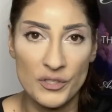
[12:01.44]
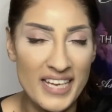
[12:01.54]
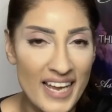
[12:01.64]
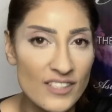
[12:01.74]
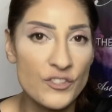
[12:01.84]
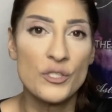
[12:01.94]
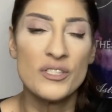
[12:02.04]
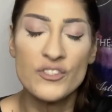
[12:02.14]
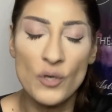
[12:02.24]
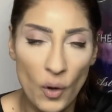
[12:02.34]
The answer
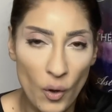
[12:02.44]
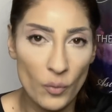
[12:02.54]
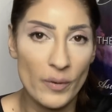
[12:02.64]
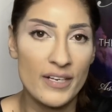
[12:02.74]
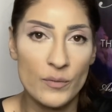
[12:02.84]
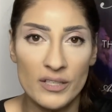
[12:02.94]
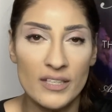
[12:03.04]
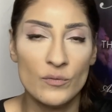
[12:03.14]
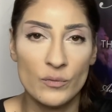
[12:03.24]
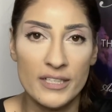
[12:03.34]
is already
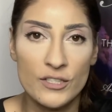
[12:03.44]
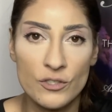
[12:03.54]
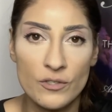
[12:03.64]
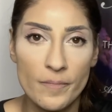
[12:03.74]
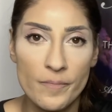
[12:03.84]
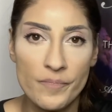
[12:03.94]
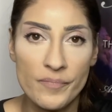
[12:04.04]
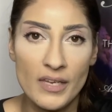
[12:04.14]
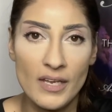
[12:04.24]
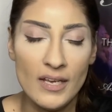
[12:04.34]
within reach.
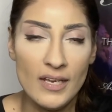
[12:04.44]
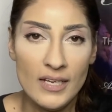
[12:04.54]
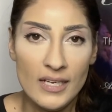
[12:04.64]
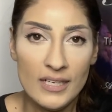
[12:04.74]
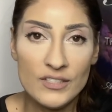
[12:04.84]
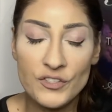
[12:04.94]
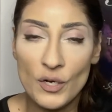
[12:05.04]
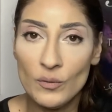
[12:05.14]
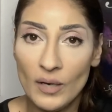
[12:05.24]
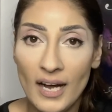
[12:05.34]
And
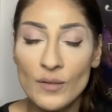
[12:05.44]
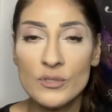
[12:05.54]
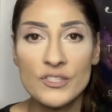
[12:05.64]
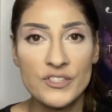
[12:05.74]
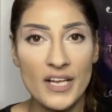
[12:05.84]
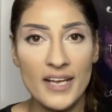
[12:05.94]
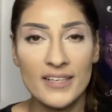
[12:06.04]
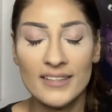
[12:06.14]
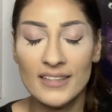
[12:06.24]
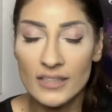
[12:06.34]
so I would
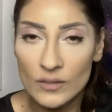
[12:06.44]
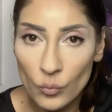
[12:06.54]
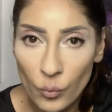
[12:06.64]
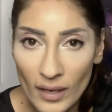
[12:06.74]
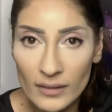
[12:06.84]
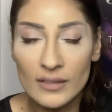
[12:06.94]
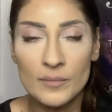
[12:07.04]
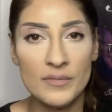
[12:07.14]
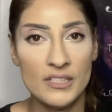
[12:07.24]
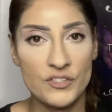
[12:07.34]
say,
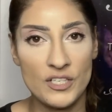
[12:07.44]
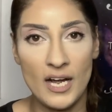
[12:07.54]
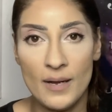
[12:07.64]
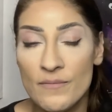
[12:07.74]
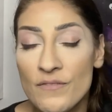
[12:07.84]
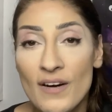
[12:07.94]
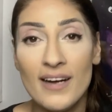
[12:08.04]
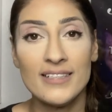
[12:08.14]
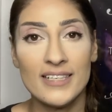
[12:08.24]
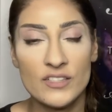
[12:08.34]
welcome this time,
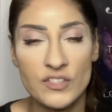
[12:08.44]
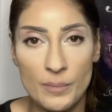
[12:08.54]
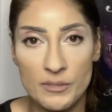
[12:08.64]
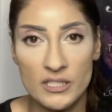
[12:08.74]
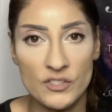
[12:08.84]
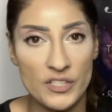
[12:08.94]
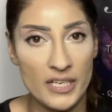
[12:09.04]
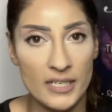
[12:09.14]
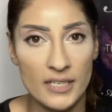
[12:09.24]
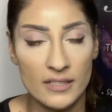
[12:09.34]
find acceptance
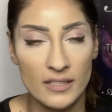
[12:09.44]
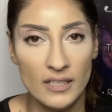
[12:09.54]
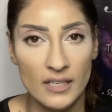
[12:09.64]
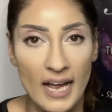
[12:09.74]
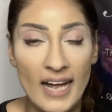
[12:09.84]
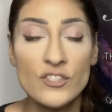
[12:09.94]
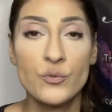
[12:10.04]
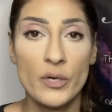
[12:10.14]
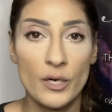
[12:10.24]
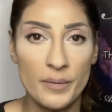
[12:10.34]
in it as
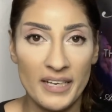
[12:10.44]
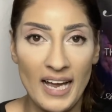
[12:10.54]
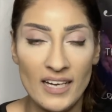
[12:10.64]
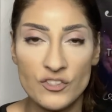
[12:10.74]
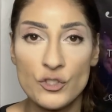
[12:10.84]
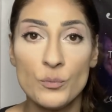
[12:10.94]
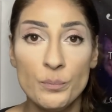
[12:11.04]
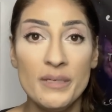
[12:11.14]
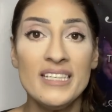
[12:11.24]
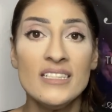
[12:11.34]
we are being asked to
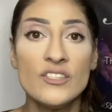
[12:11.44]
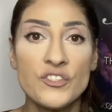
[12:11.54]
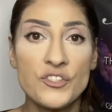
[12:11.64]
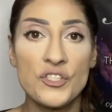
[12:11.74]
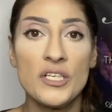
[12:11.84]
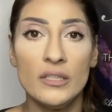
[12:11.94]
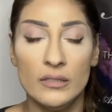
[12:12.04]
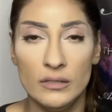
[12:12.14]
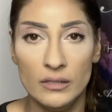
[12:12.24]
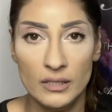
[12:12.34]
be
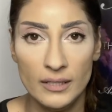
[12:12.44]
still